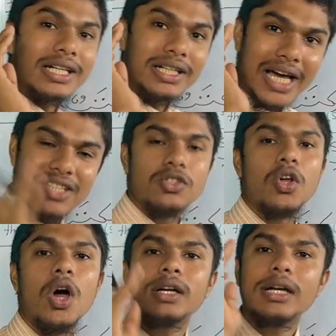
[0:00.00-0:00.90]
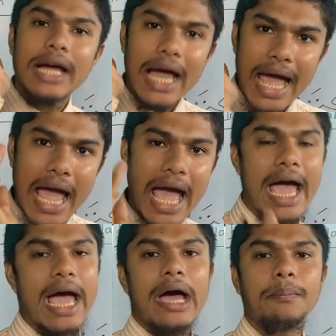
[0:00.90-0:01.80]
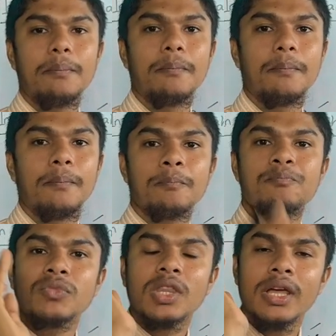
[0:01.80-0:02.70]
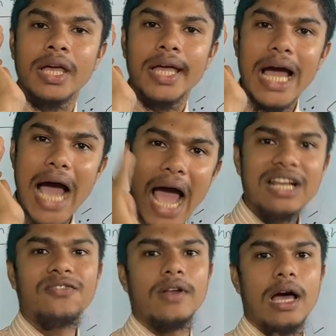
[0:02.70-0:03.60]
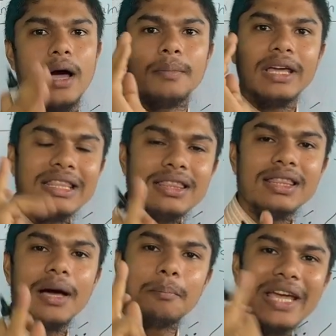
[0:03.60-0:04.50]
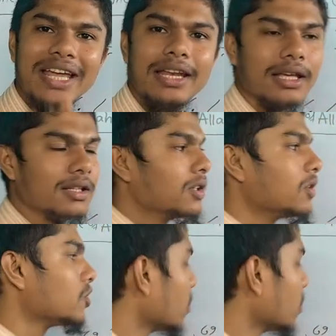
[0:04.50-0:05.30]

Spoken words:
does not have alif lam in the beginning, so